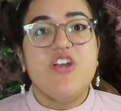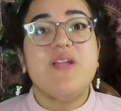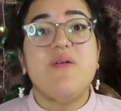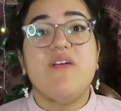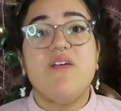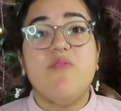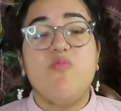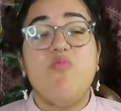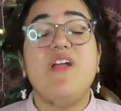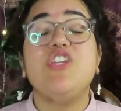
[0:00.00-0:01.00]

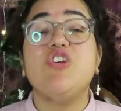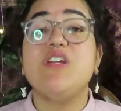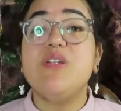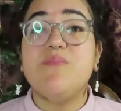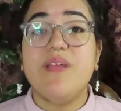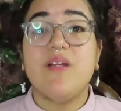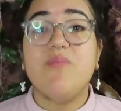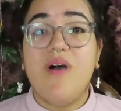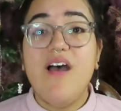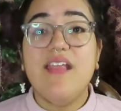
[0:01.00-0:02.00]
in a bigger
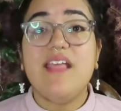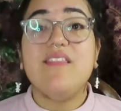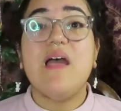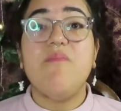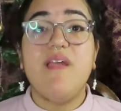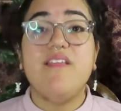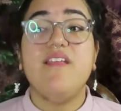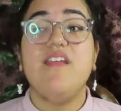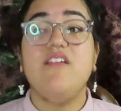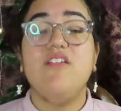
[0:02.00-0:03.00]
body, that makes
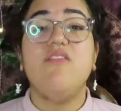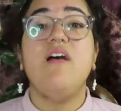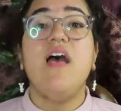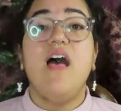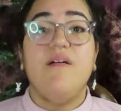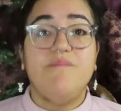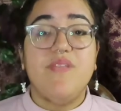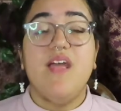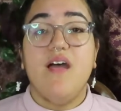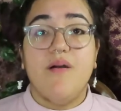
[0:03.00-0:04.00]
it, you know,
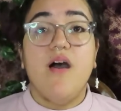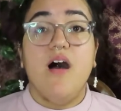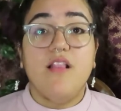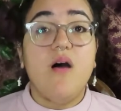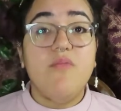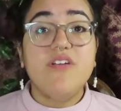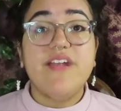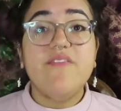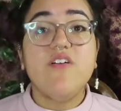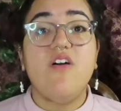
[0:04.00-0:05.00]
a lot more
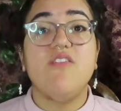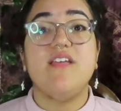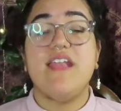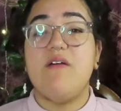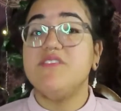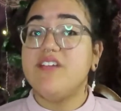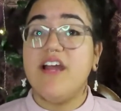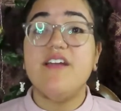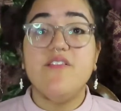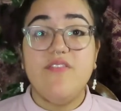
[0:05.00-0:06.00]
difficult. And I was
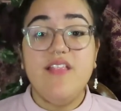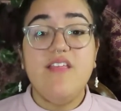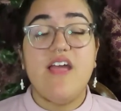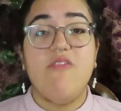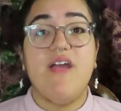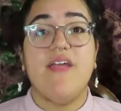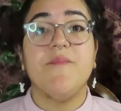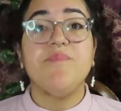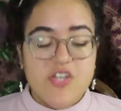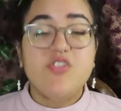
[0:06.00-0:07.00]
tired of feeling that
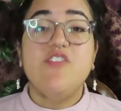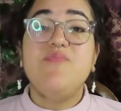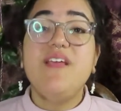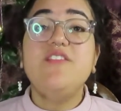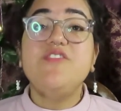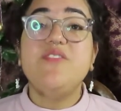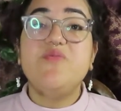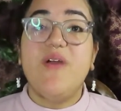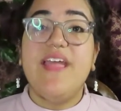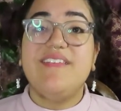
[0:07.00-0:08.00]
way. So if me
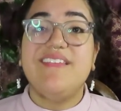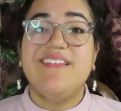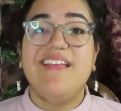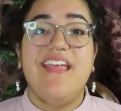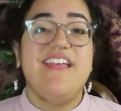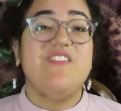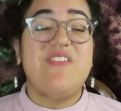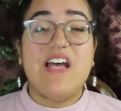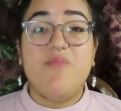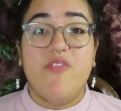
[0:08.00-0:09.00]
losing weight is
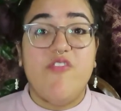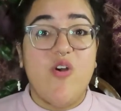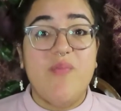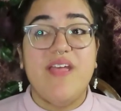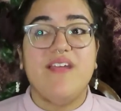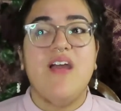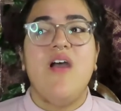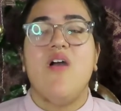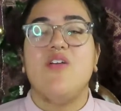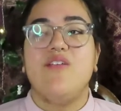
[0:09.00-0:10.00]
fat phobic
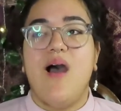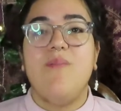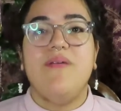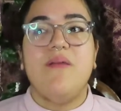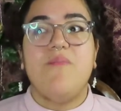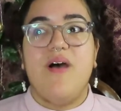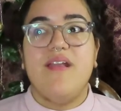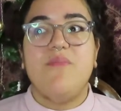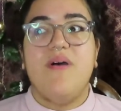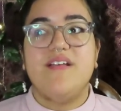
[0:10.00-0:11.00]
or not being
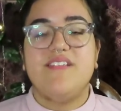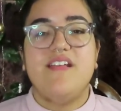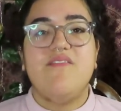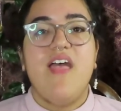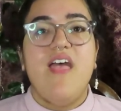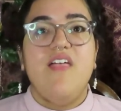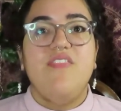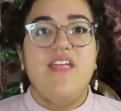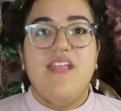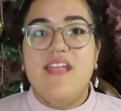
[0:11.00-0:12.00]
body positive,
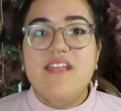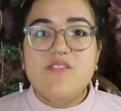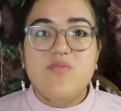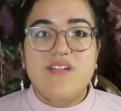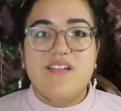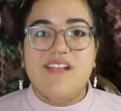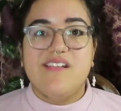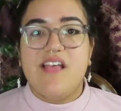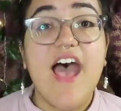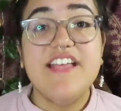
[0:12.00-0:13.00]
then it is what it
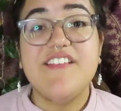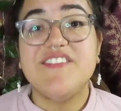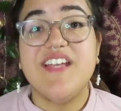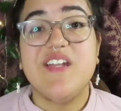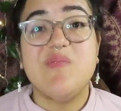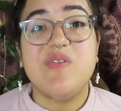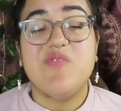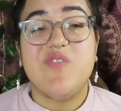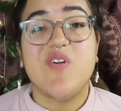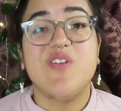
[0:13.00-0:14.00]
is. As I've stated
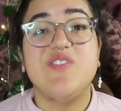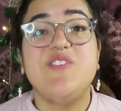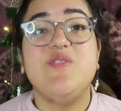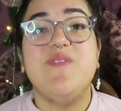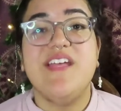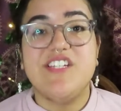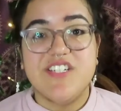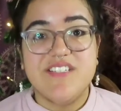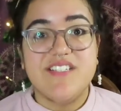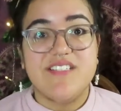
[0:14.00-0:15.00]
before, losing weight is
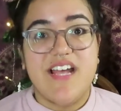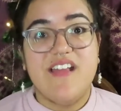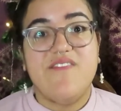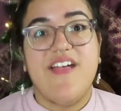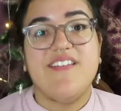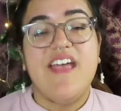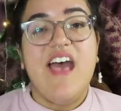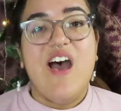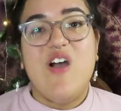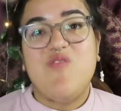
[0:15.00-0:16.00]
just a side effect
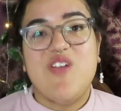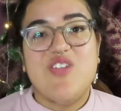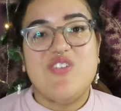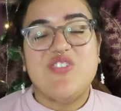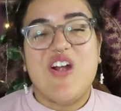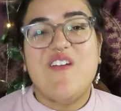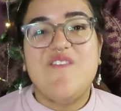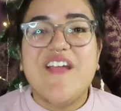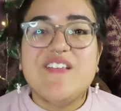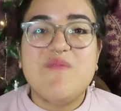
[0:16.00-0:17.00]
of when you start
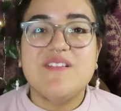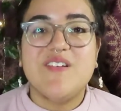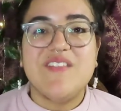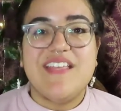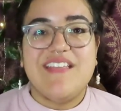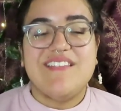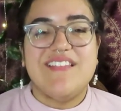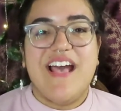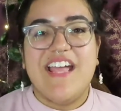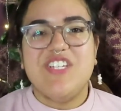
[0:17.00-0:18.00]
fixing what's on the
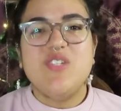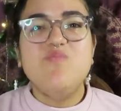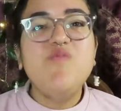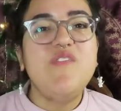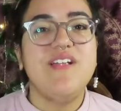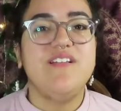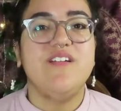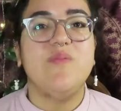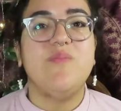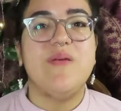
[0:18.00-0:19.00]
inside, just moving a
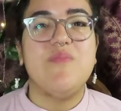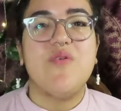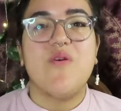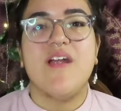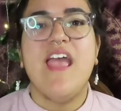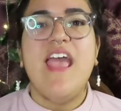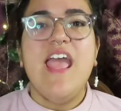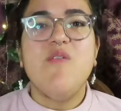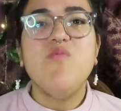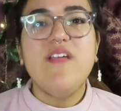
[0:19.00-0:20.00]
little bit more
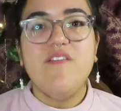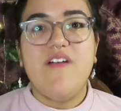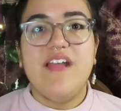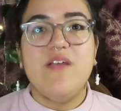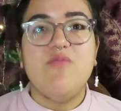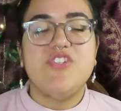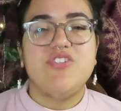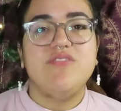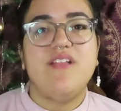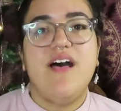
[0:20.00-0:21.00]
and really finding what
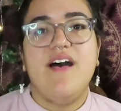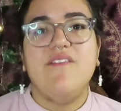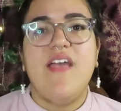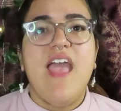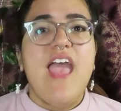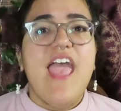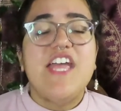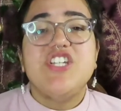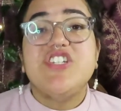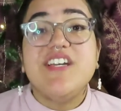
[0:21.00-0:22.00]
you love
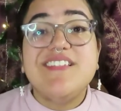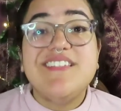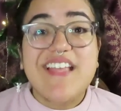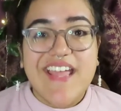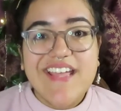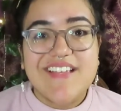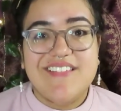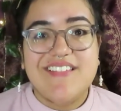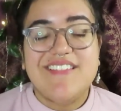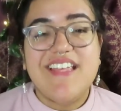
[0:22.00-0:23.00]
and just staying
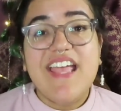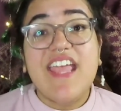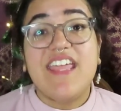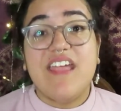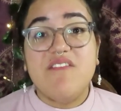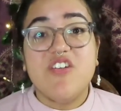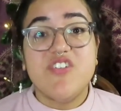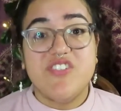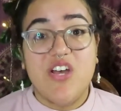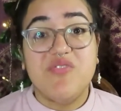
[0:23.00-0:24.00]
consistent and giving
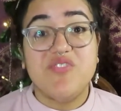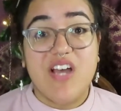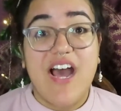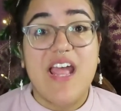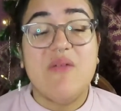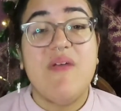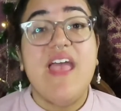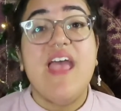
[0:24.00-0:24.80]
yourself time